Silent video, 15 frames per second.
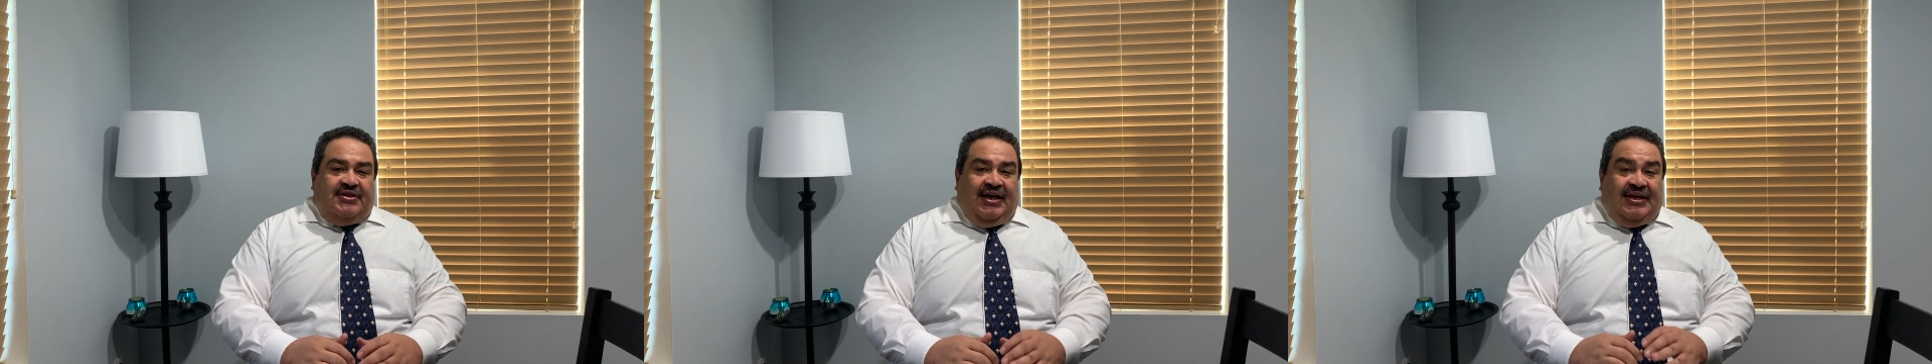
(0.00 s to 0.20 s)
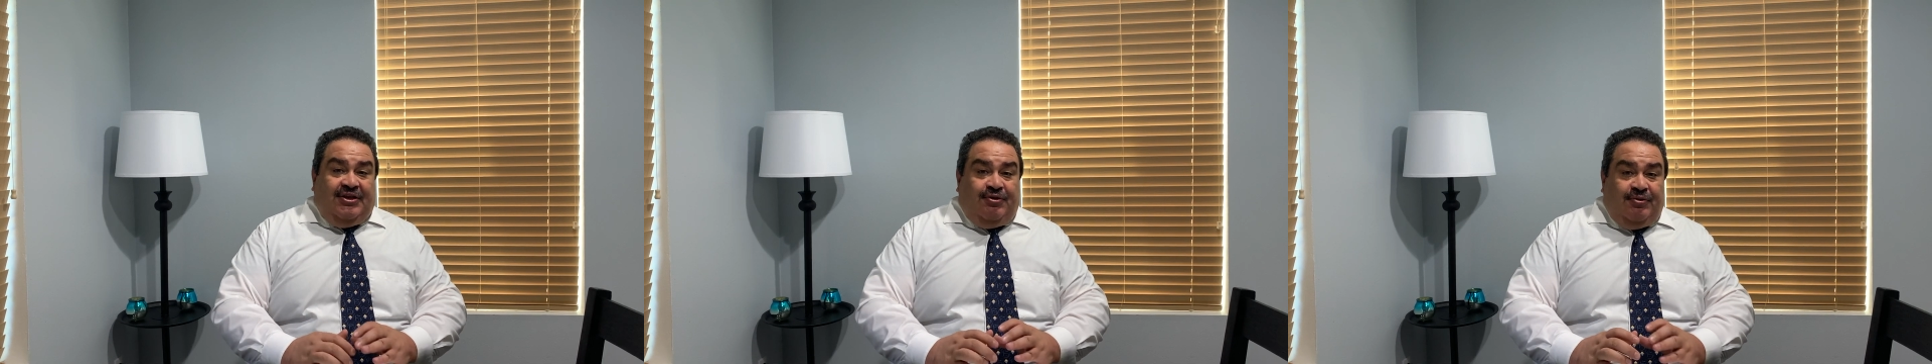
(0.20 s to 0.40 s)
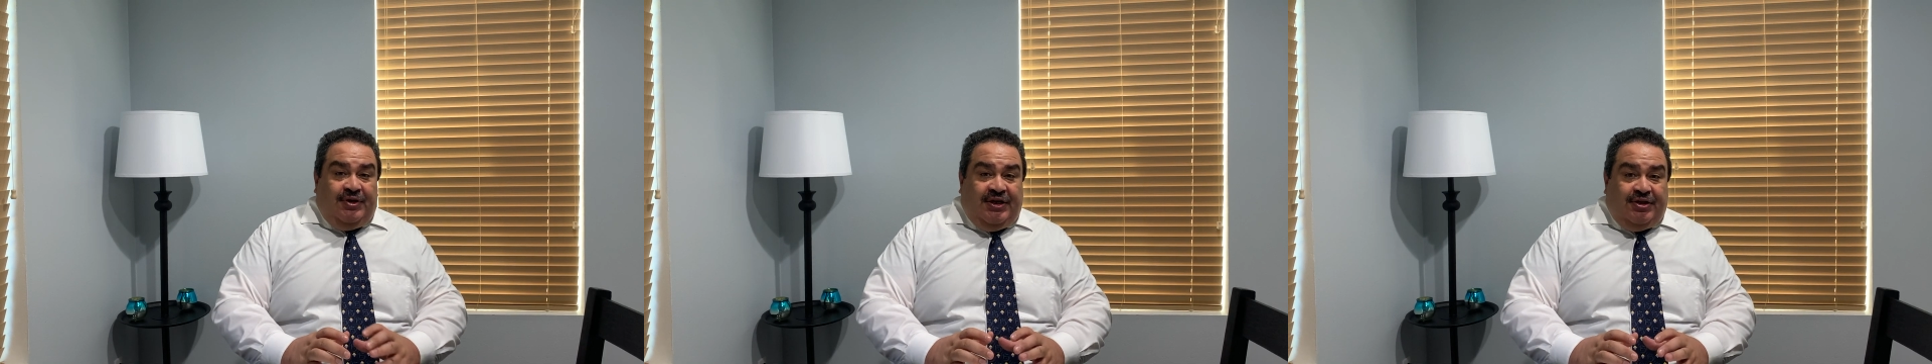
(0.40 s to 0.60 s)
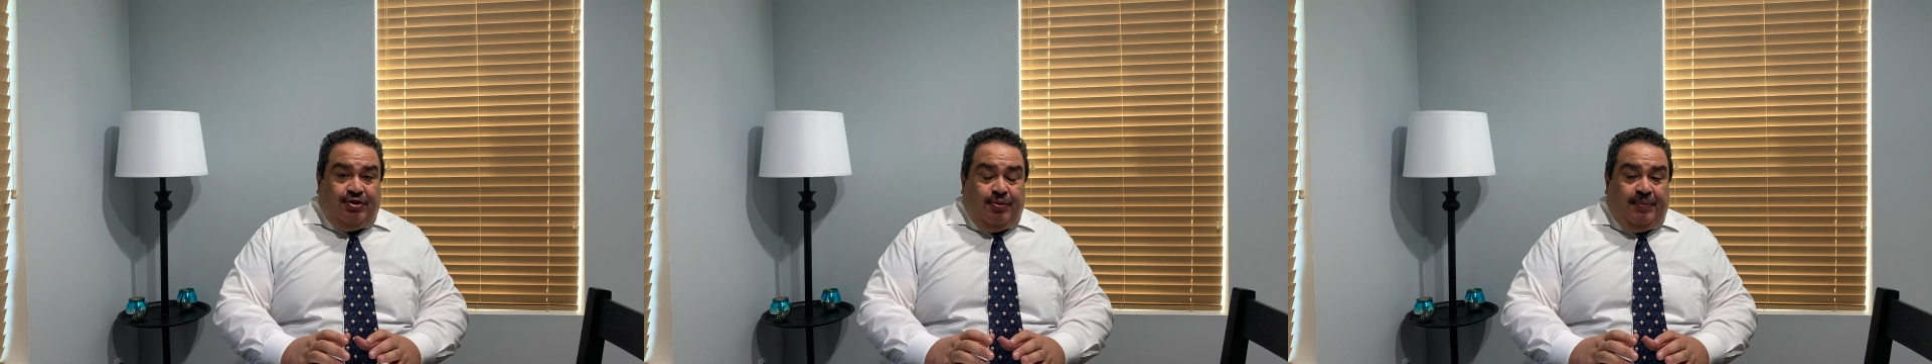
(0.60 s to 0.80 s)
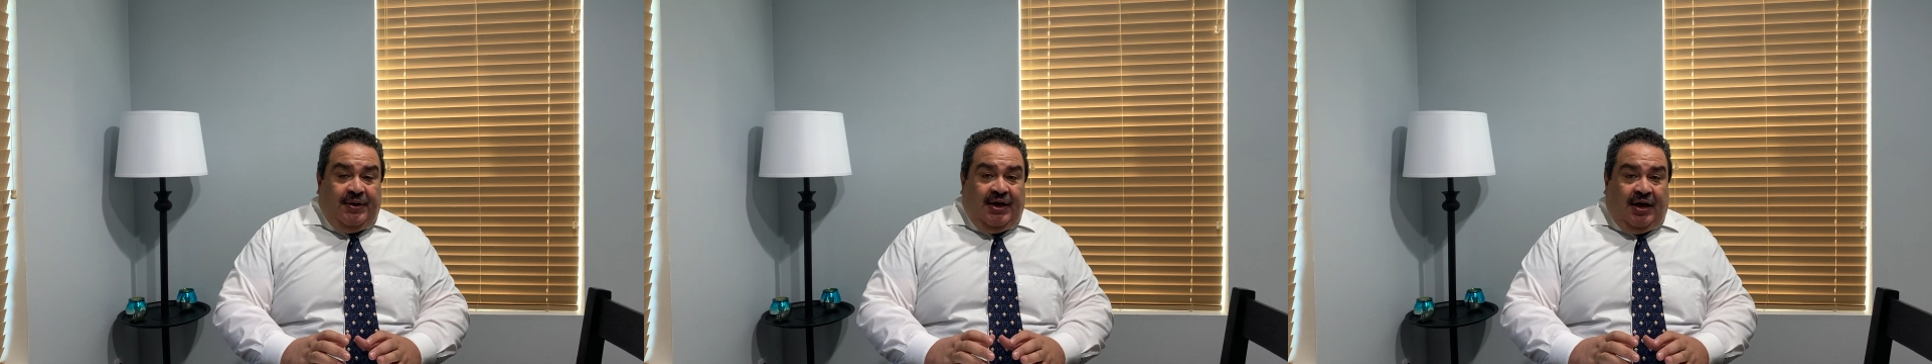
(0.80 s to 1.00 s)
that you need to
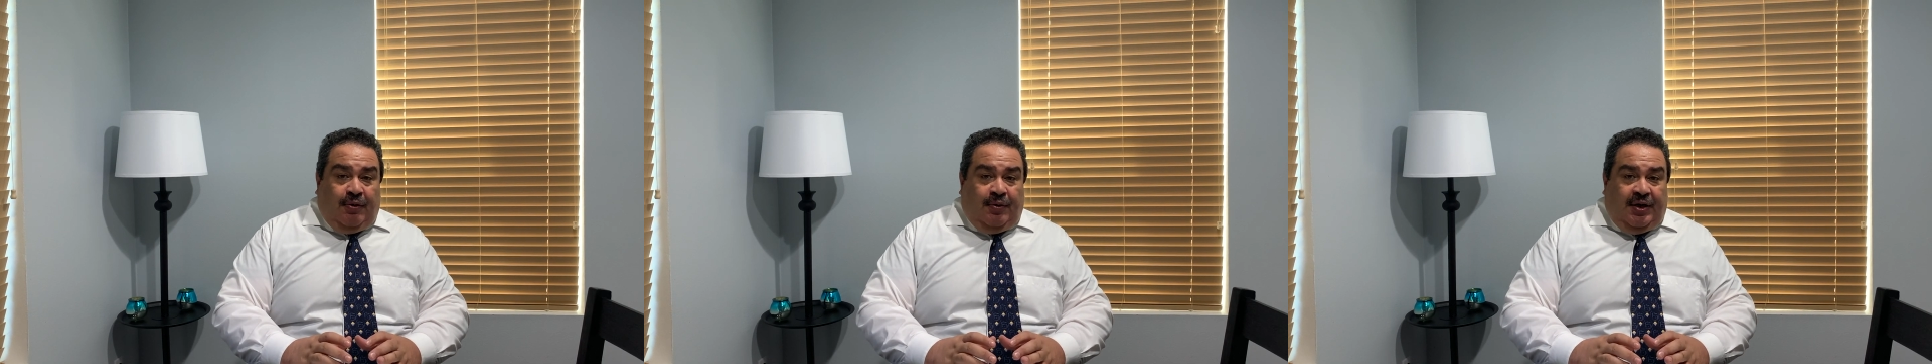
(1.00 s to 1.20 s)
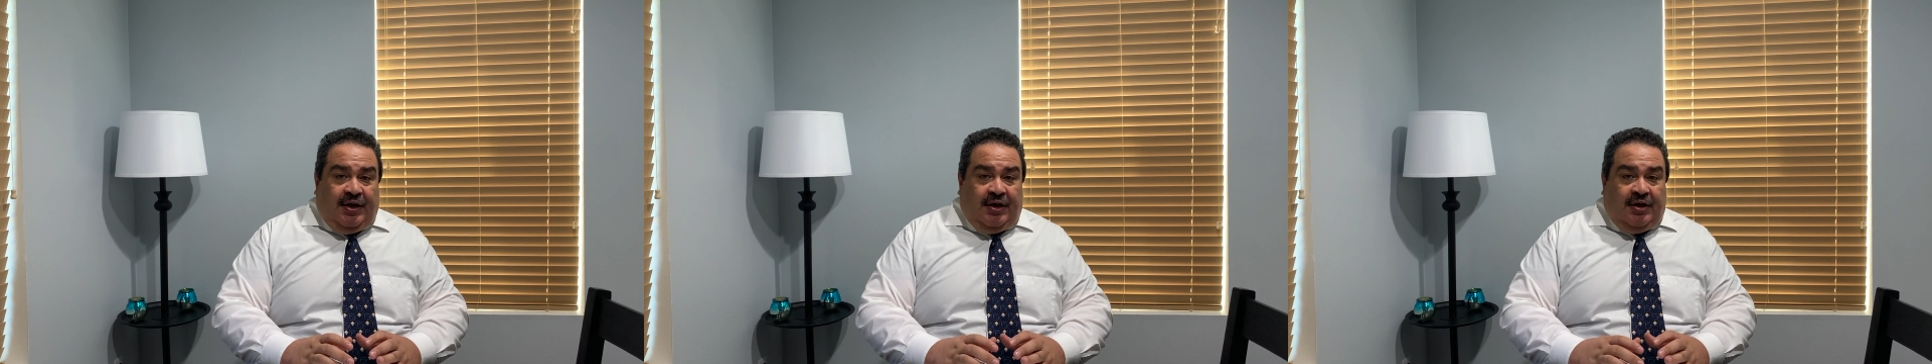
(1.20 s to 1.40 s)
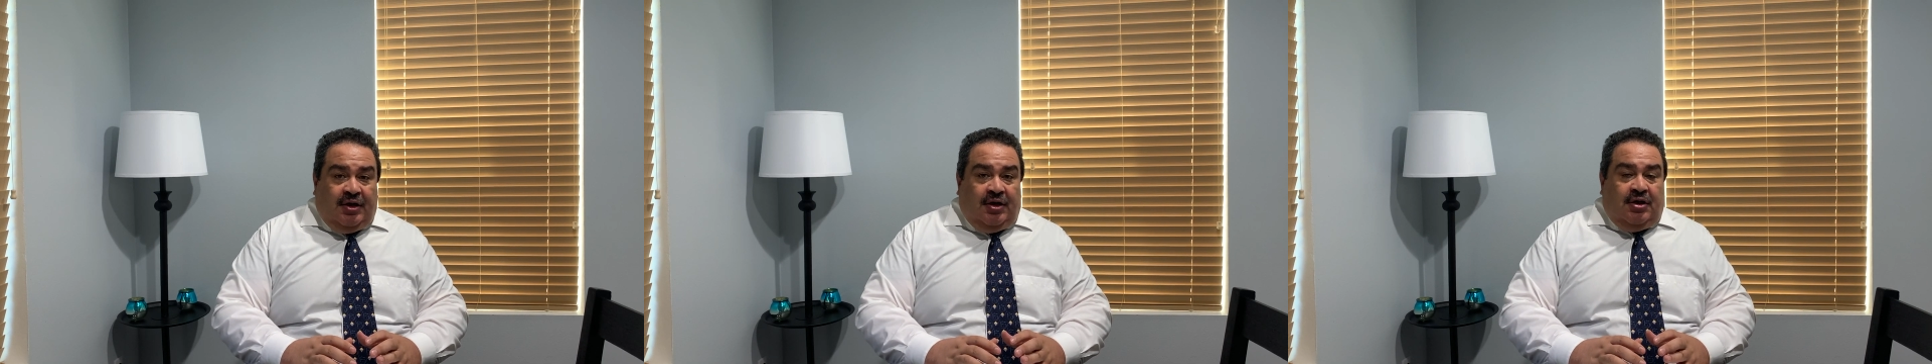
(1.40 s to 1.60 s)
be aware.